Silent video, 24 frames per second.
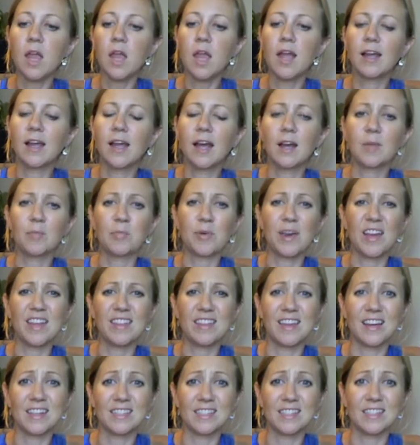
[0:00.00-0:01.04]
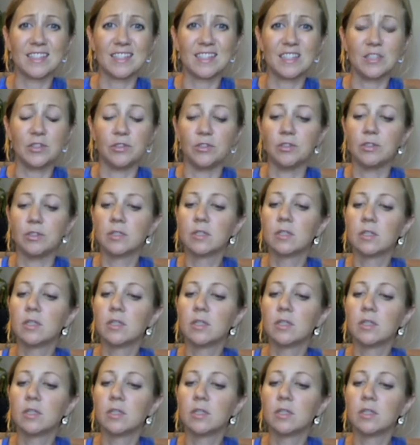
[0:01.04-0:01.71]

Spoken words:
and kind of break that seal.